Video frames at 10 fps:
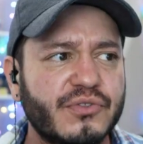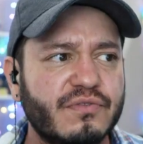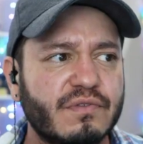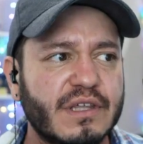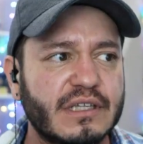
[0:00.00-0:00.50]

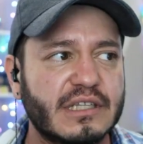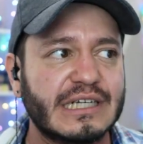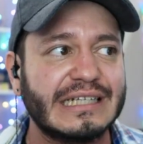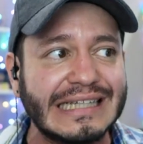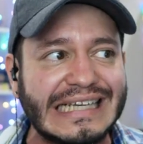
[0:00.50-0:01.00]
the the
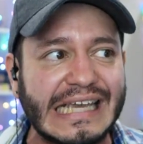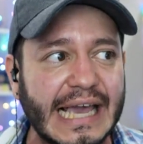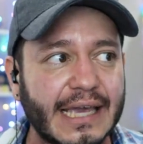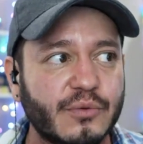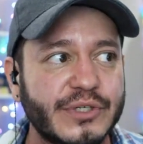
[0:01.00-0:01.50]

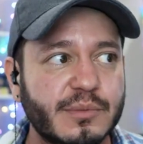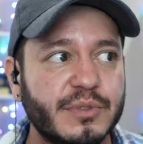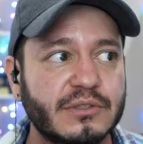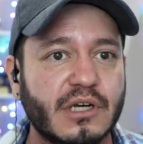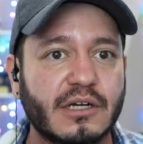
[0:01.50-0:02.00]
Clié was
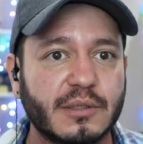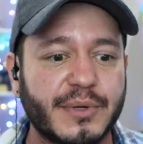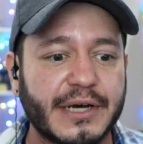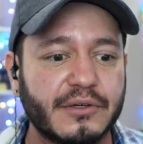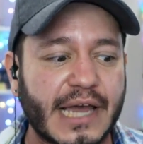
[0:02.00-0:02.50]
built all
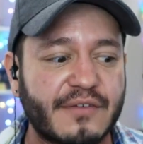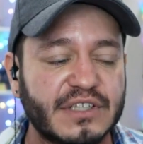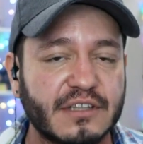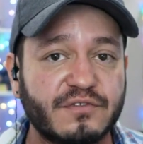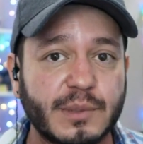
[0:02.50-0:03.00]
about
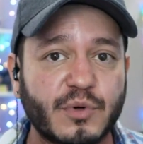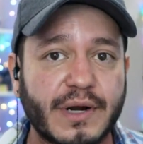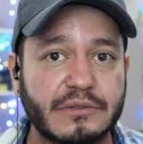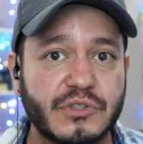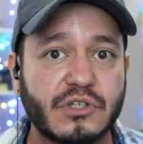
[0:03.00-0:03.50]
having the flip
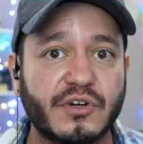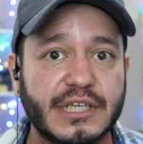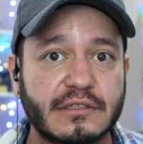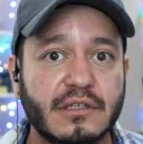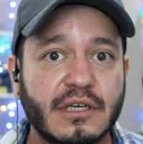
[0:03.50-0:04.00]
around
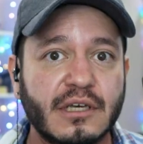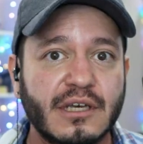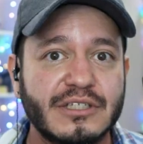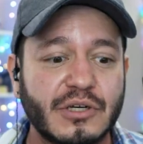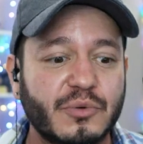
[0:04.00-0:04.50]
screen.
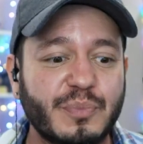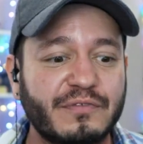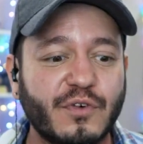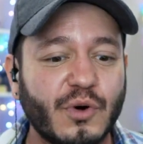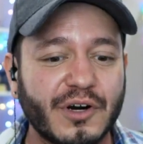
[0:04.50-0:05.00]
So
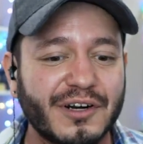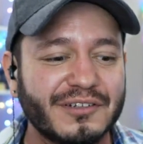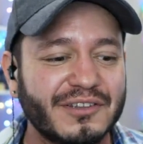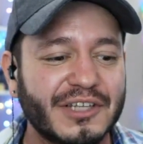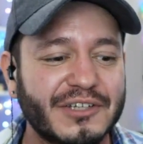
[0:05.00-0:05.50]
before
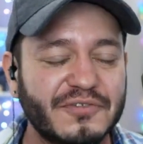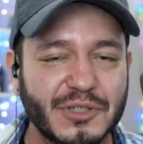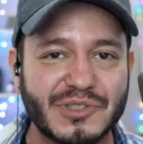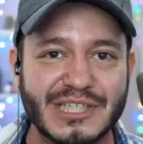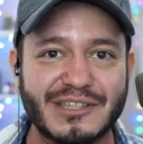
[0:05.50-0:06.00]
Lenovo
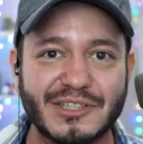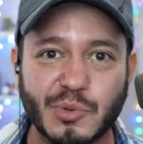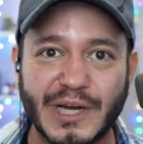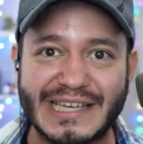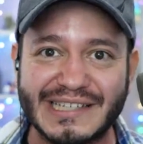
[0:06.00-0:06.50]
did the
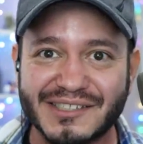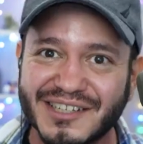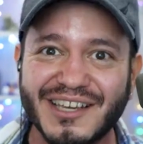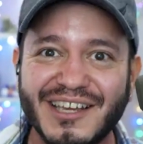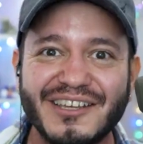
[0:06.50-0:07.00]
twist,
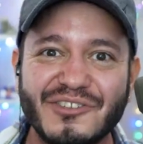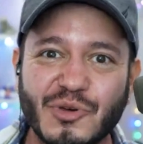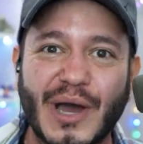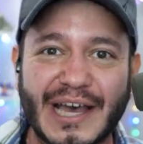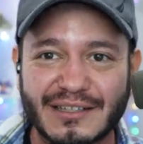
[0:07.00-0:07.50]
you
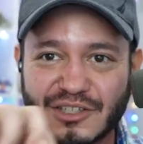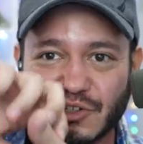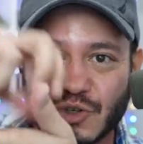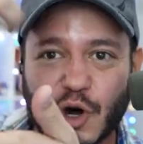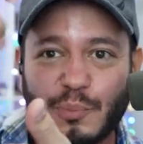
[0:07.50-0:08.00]
had, you know,
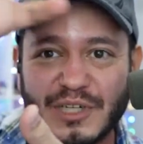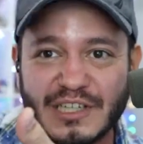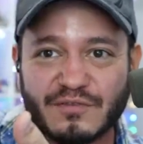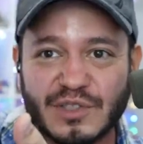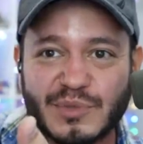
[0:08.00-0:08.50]
you opened
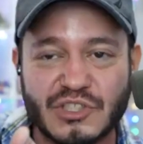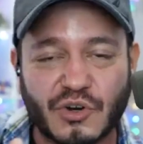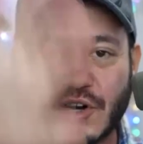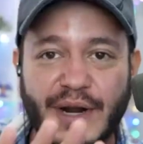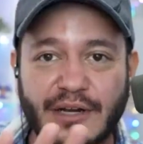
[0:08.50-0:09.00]
it, flipped the
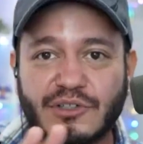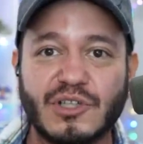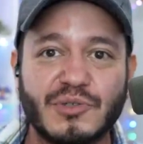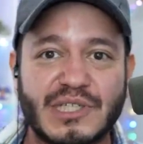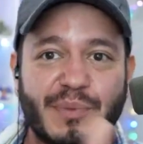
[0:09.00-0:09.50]
screen around,
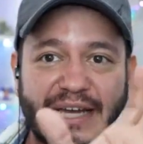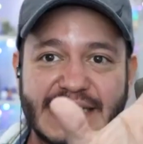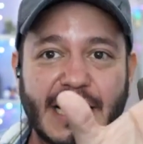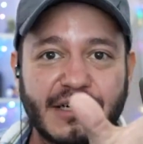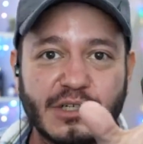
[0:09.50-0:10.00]
closed it back
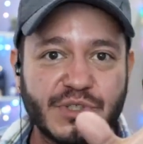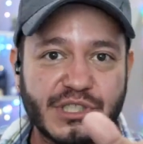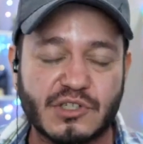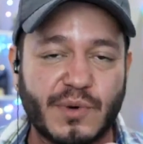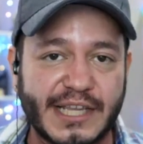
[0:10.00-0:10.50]
down, and it was
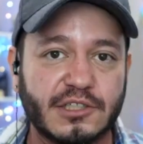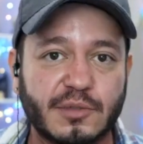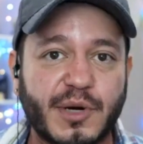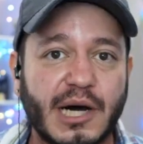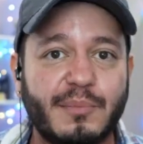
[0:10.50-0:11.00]
just a regular
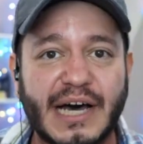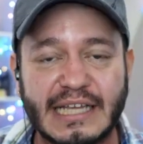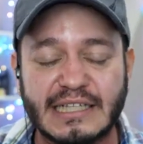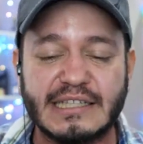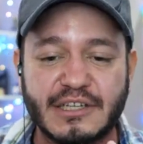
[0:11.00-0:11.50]
Palm
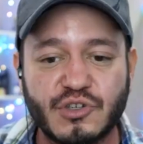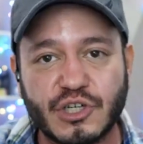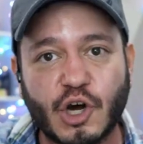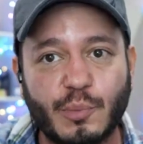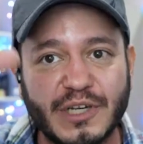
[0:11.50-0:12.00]
Pilot. Then you
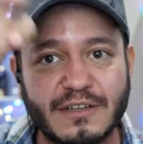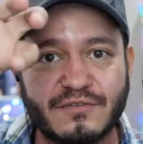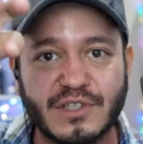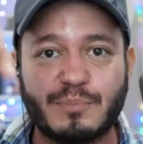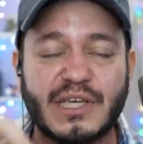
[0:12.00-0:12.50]
could open it,
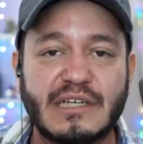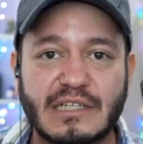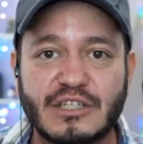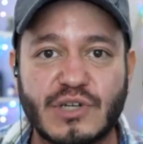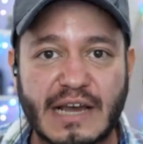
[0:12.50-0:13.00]
flip it,
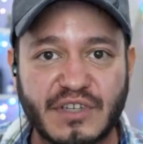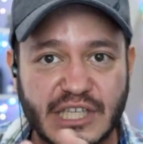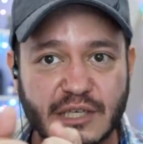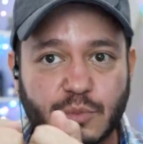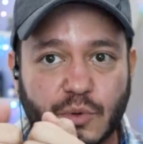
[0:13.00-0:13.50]
and you'd have a
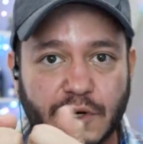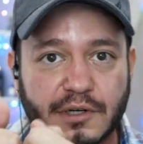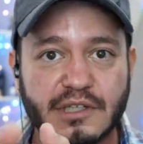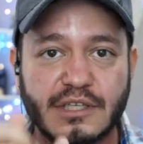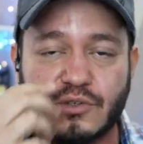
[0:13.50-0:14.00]
keyboard
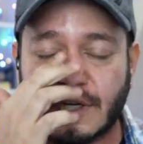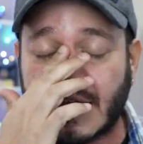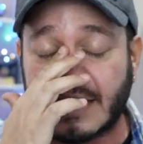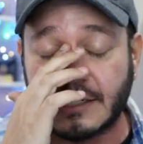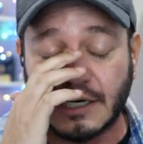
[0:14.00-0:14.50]
that you could
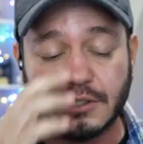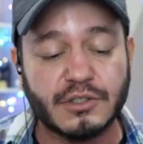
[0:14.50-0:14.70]
hide under